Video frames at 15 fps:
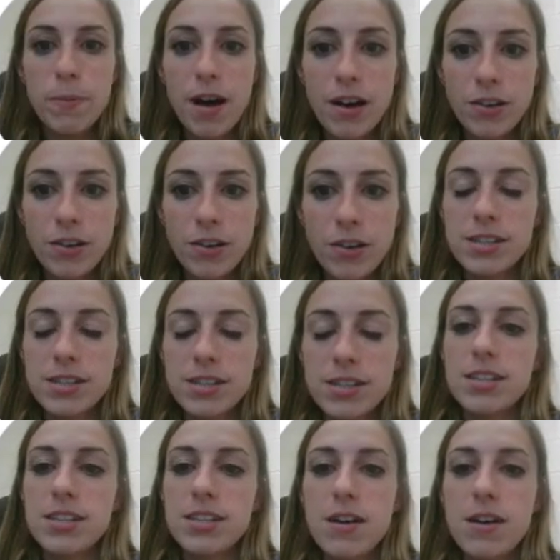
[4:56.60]
some modernist
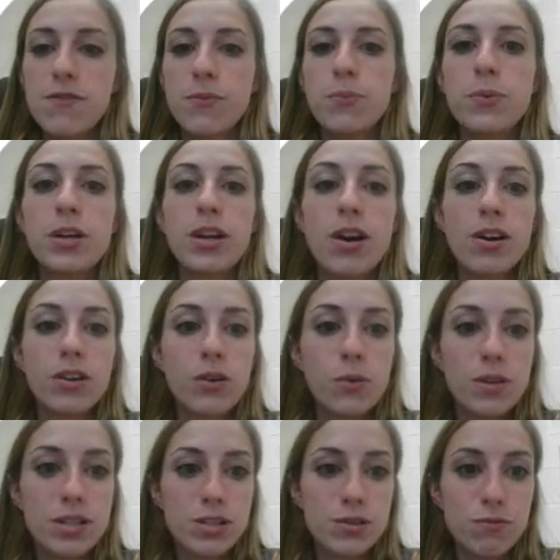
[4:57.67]
stuff. We are
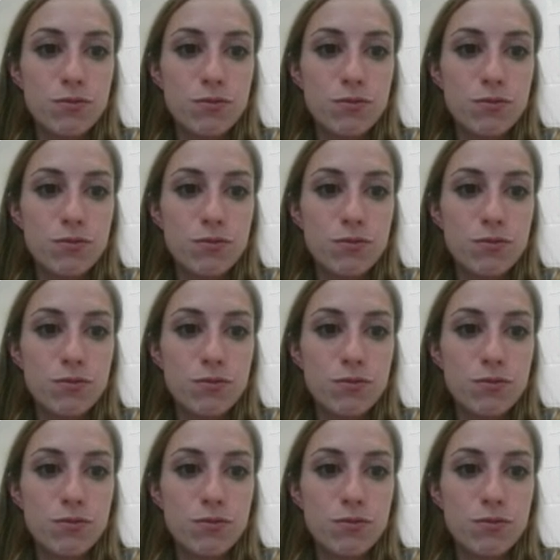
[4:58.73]
going